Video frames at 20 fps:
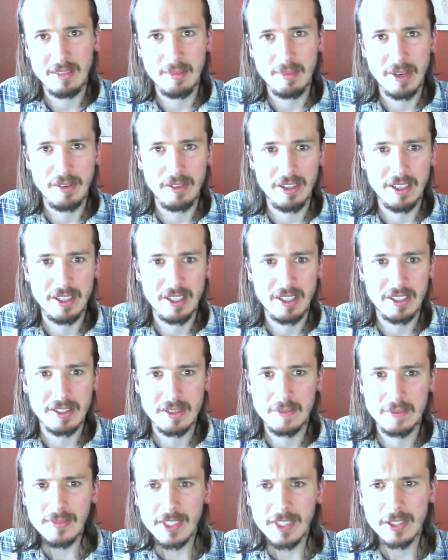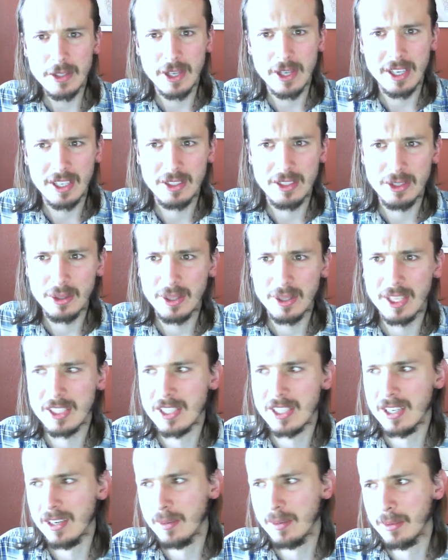my vlogs so I can do that
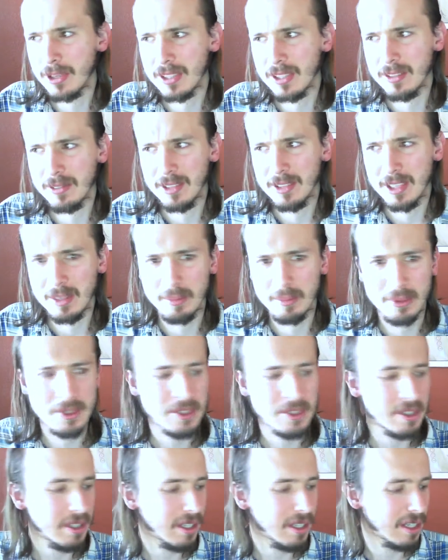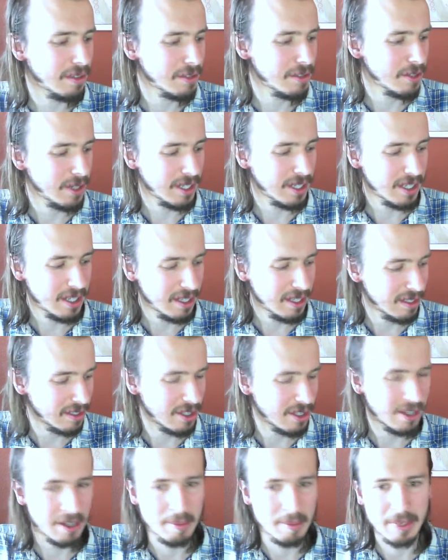startup productivity in personal life. So I can
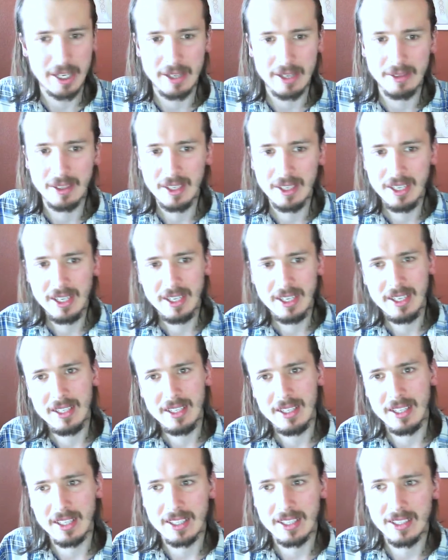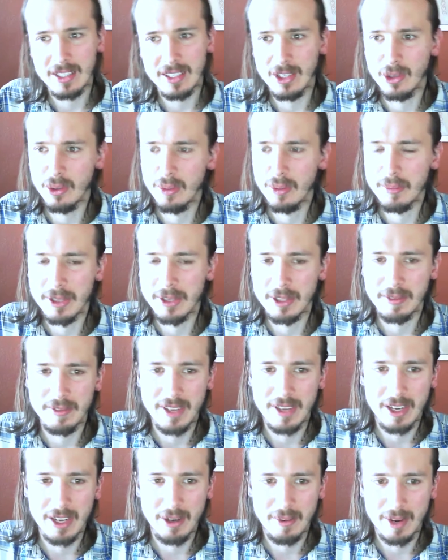talk about like a whole month of
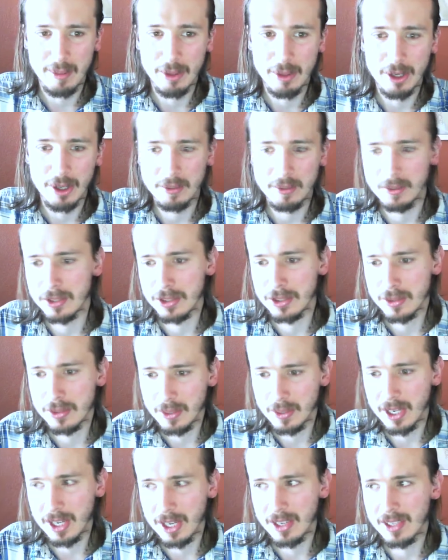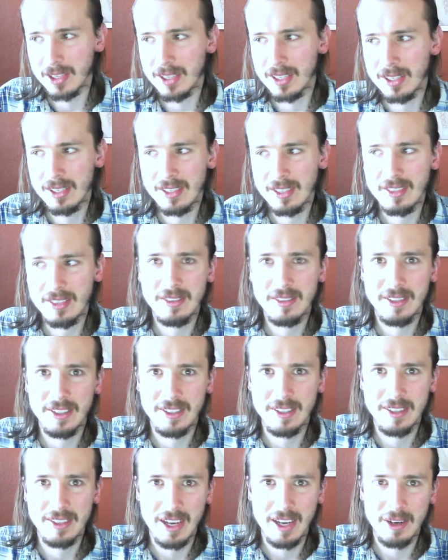NaNoWriMo, which we are in
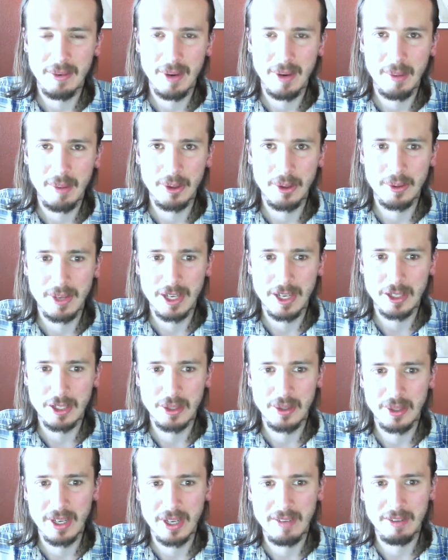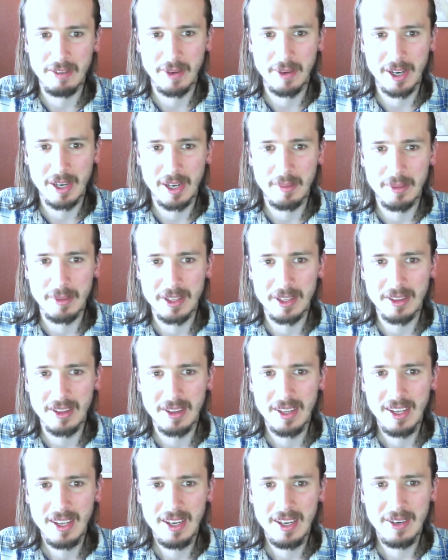the NaNoWriMo National Novel Writing Month
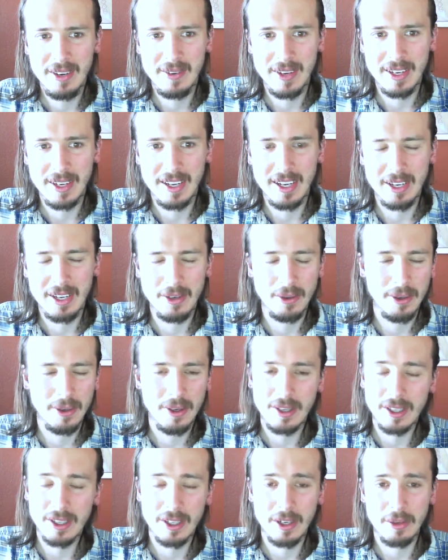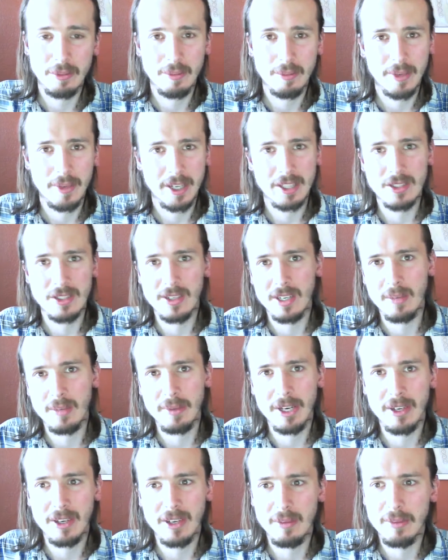right now, or I can talk
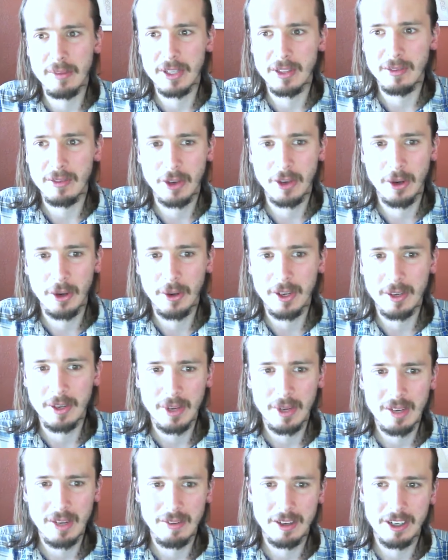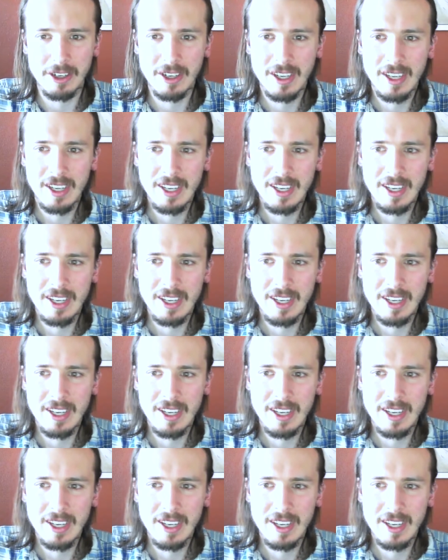about a month of coding, whatever,